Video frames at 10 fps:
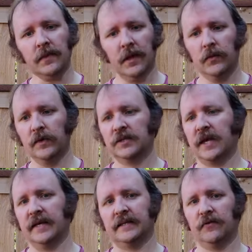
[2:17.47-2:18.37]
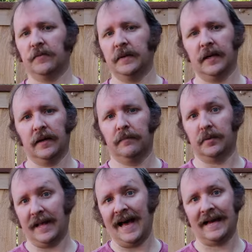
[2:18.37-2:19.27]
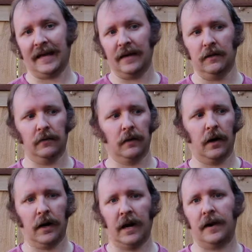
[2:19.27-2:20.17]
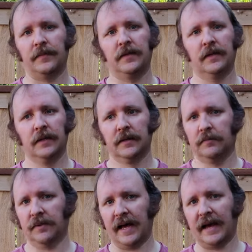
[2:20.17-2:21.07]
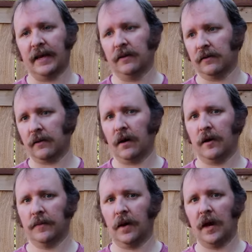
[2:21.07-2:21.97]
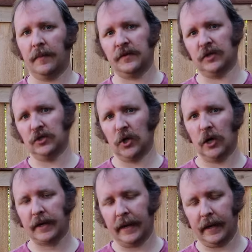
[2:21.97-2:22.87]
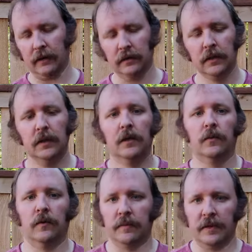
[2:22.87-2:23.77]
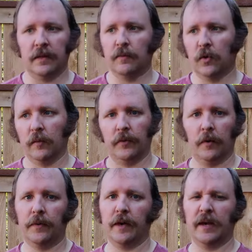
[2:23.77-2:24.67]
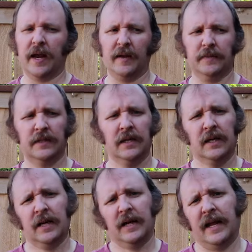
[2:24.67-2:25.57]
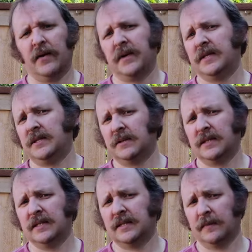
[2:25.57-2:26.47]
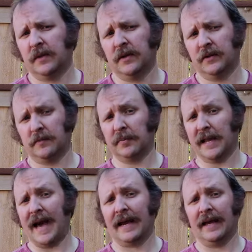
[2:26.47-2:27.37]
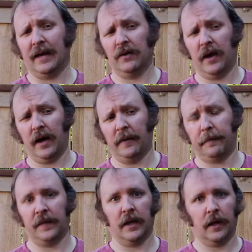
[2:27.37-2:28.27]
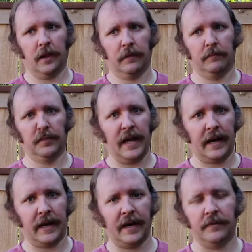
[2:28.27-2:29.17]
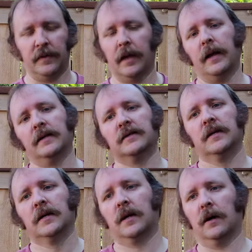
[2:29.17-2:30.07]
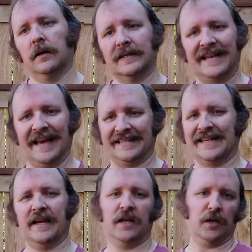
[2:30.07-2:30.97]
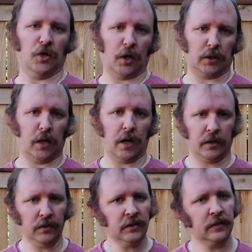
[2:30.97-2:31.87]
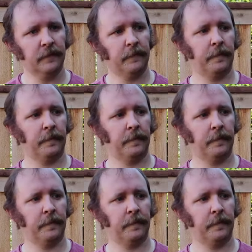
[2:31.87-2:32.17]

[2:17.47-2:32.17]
in which case it would be a black ale or a hopped black ale or a hopped dark ale. Would be more appropriate names. Nowadays, you'll see some of those black IPAs called Cascadian Dark Lagers